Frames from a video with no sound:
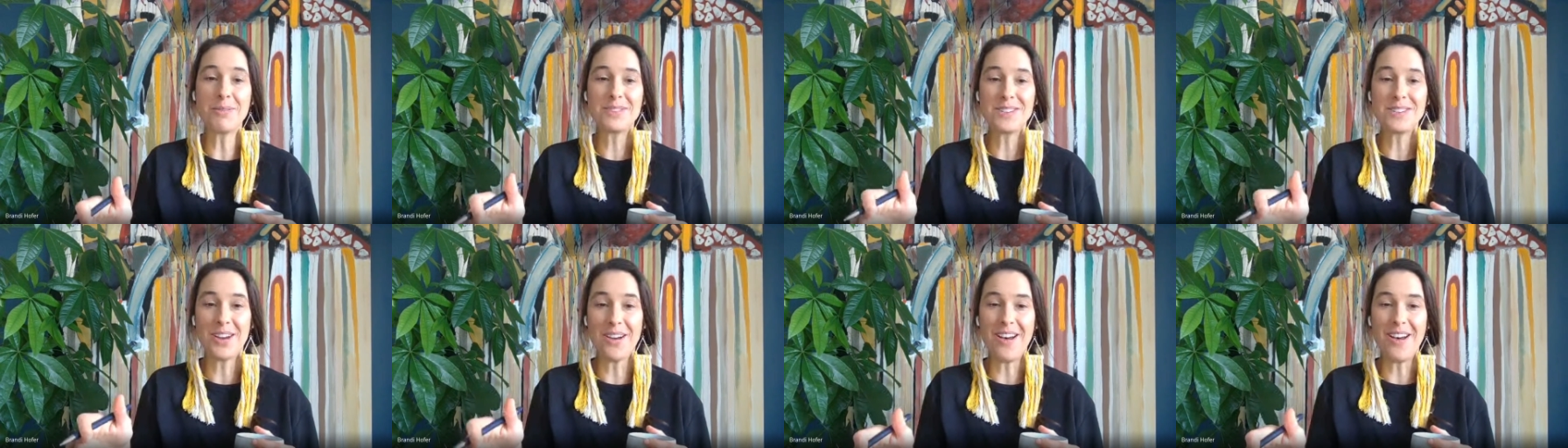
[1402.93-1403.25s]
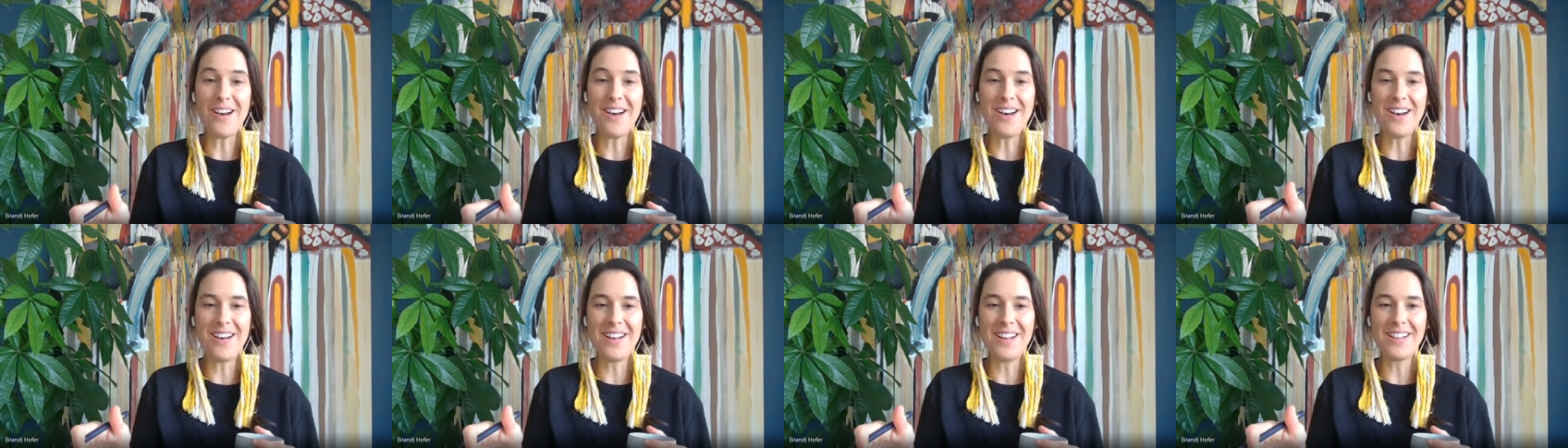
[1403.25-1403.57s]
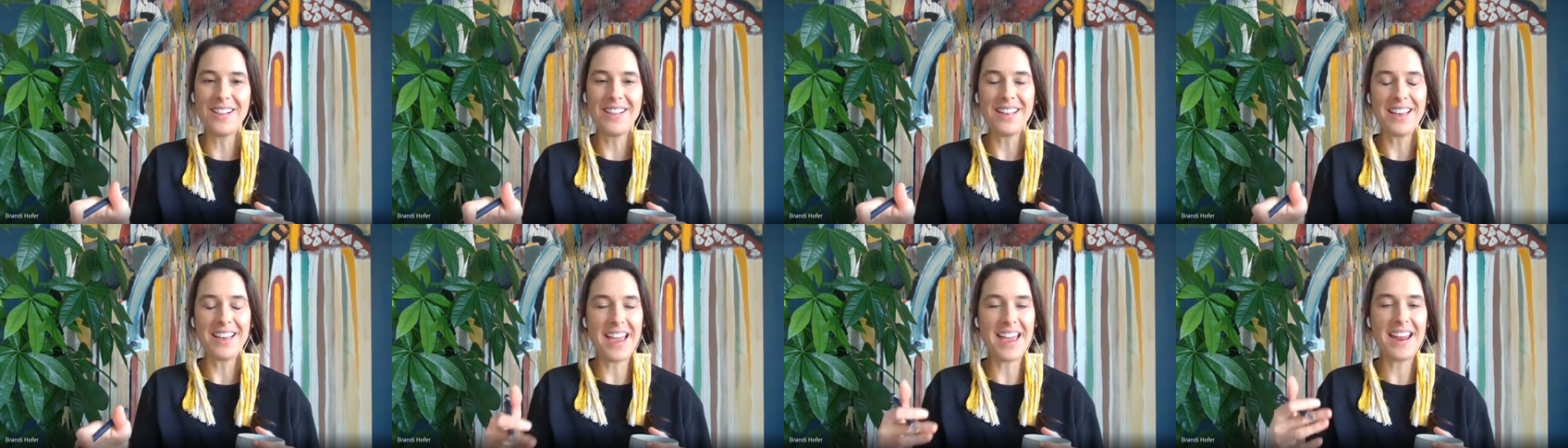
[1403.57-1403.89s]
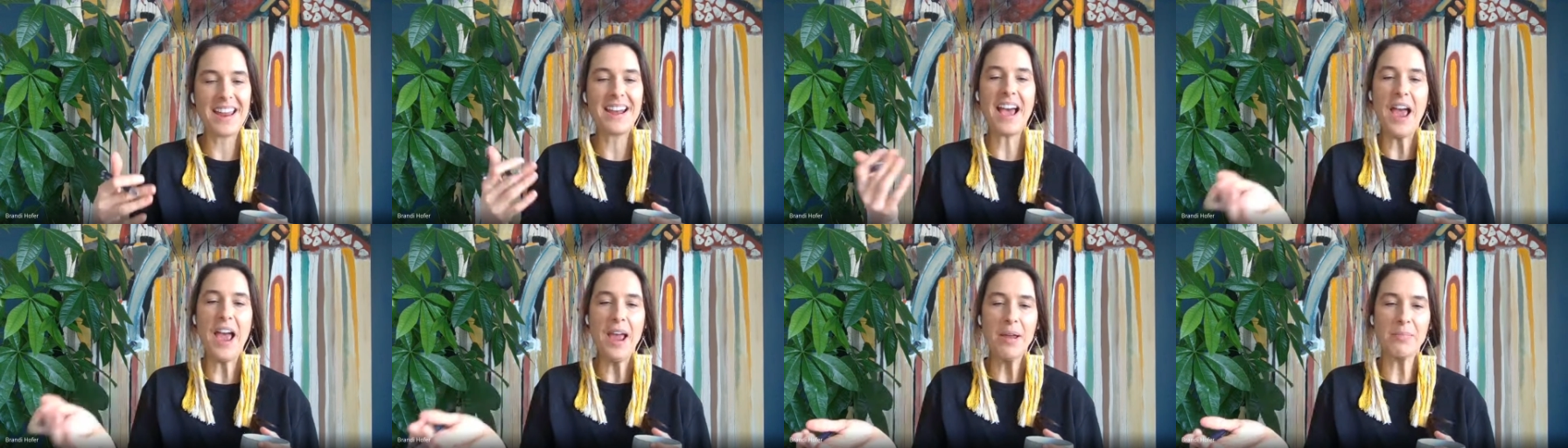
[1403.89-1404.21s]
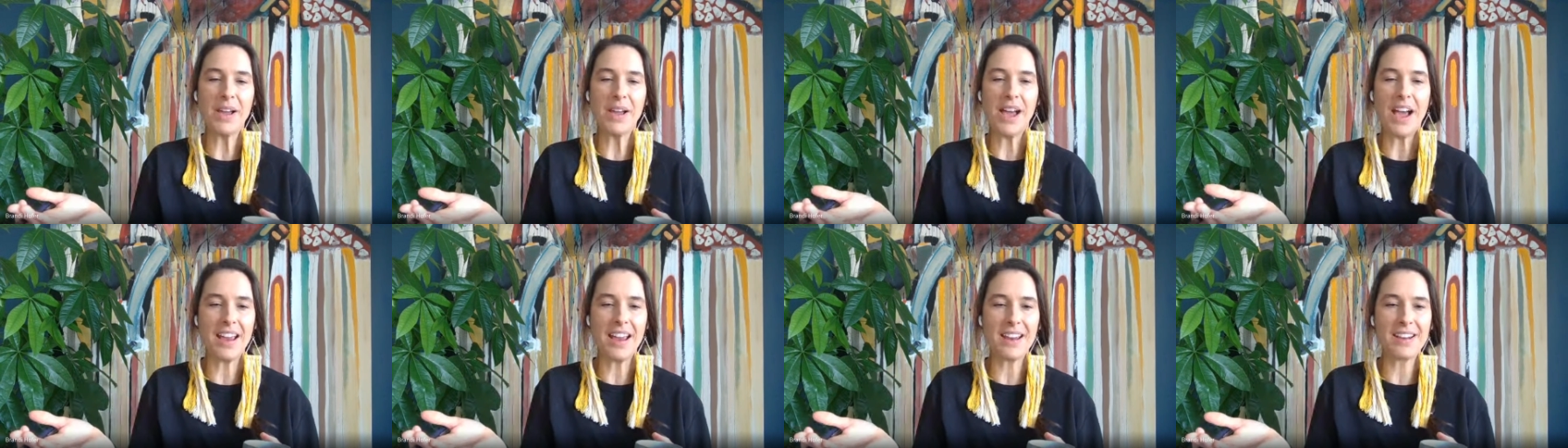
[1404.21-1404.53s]
tall and i'm
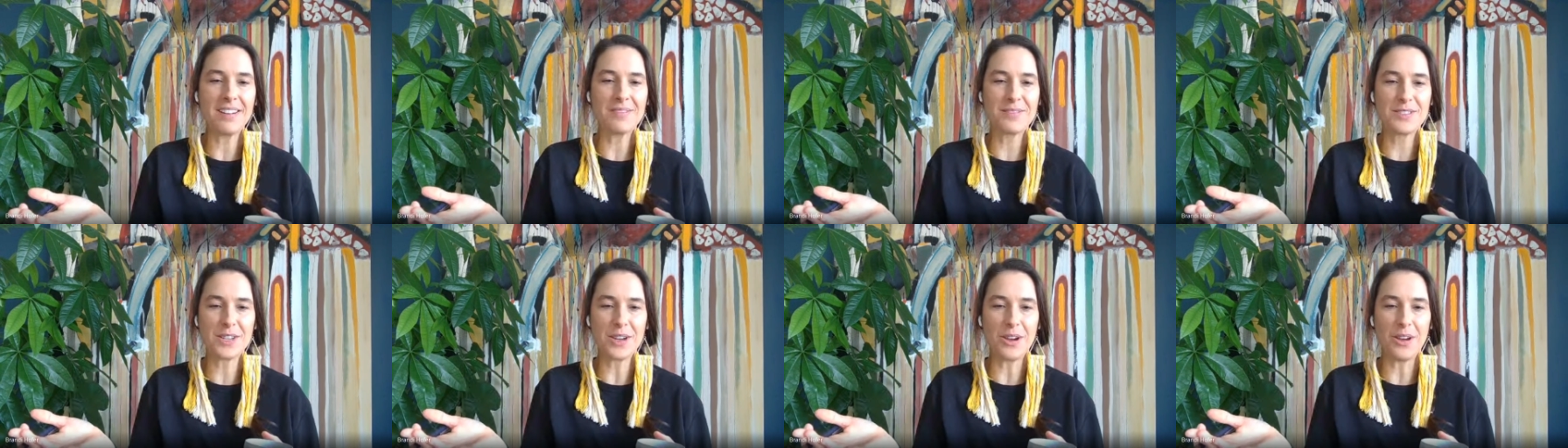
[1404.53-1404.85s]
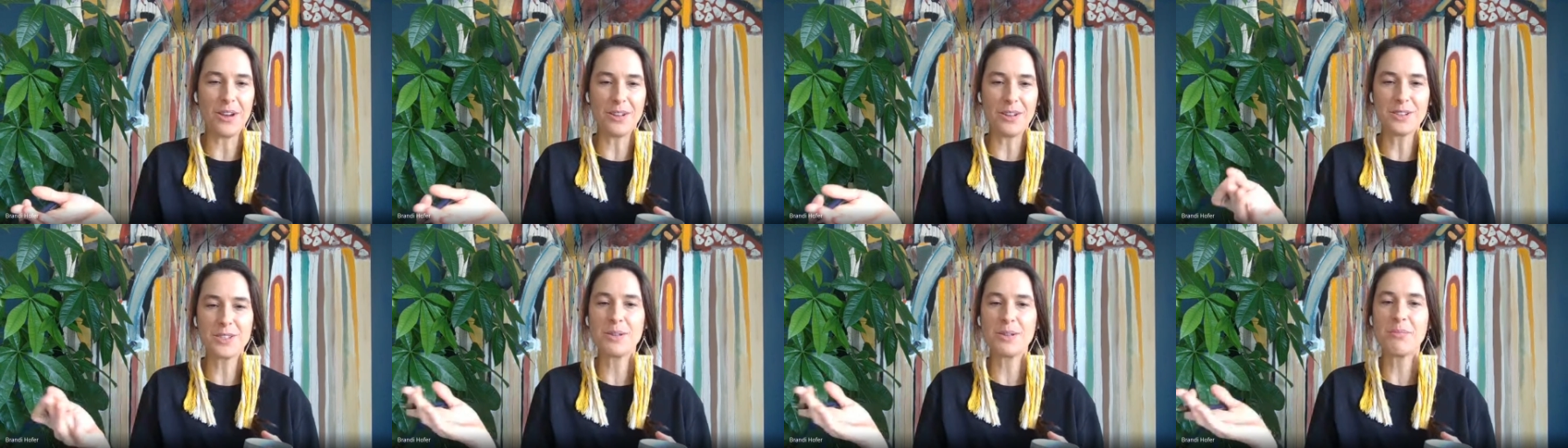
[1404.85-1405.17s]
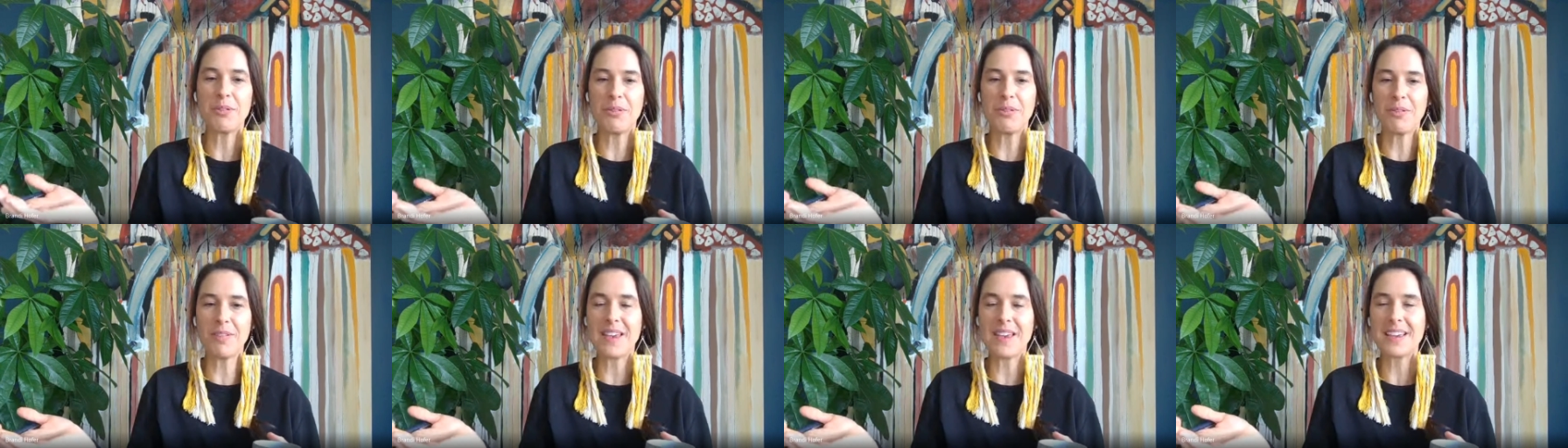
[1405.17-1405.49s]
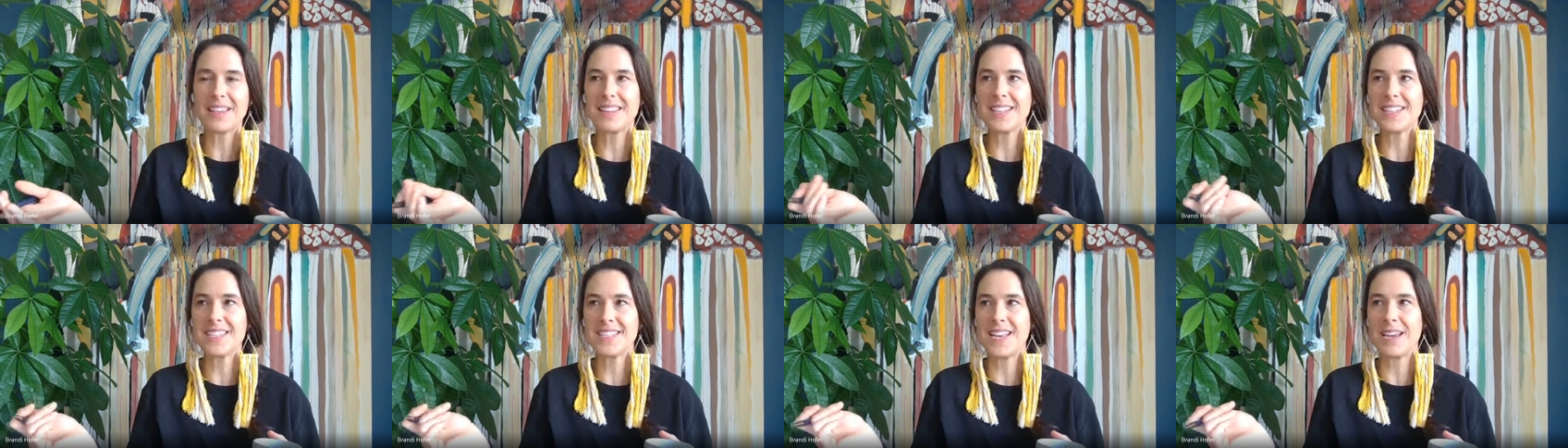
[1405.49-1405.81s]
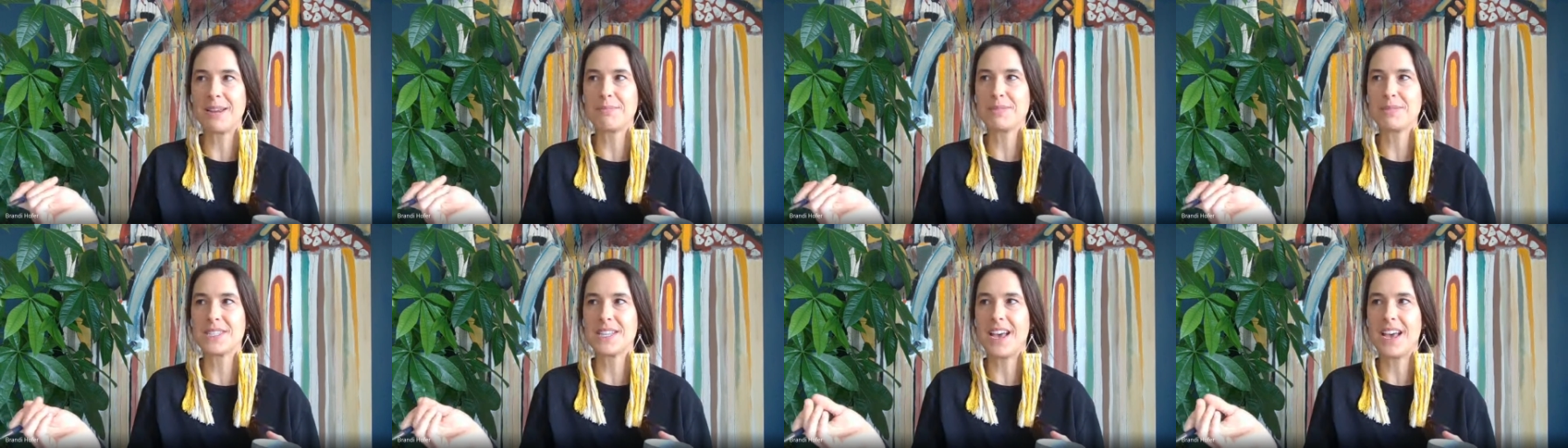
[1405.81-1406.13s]
kind of tall so we were like the
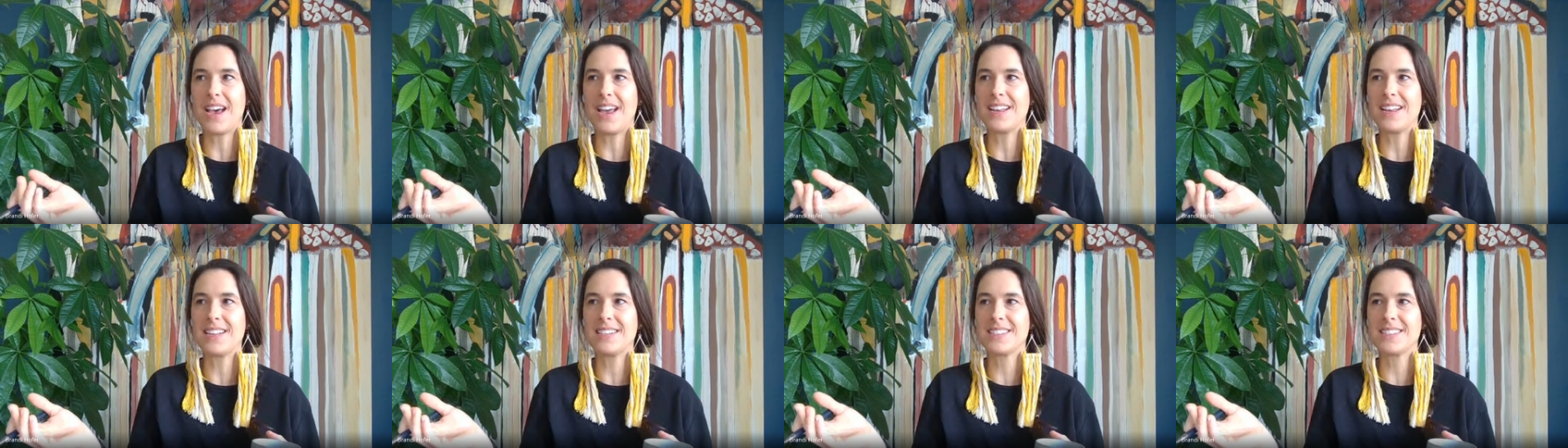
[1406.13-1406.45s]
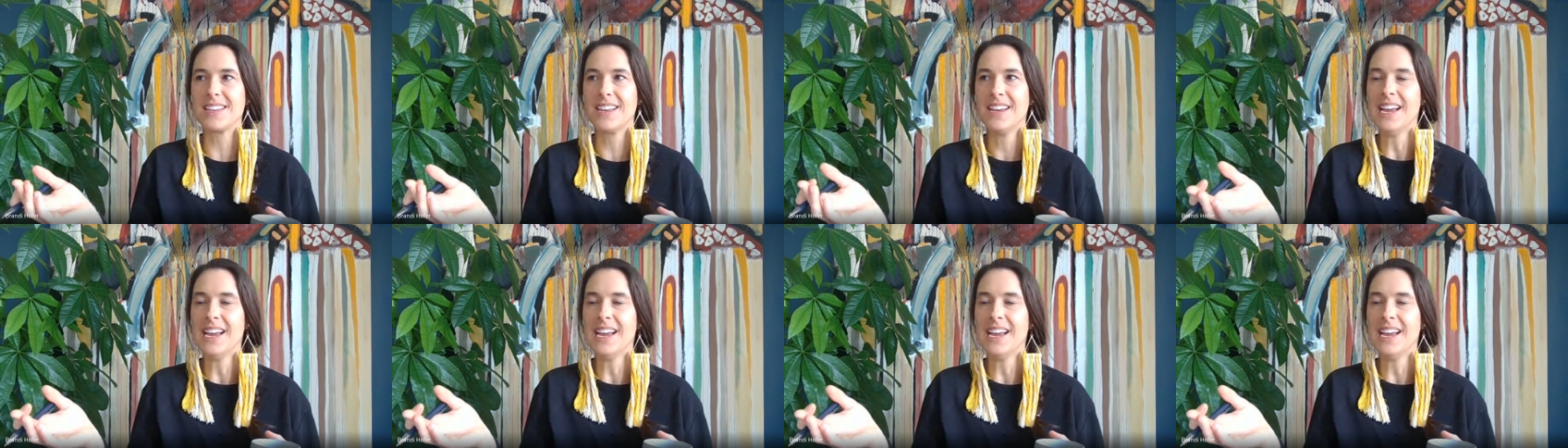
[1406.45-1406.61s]
same size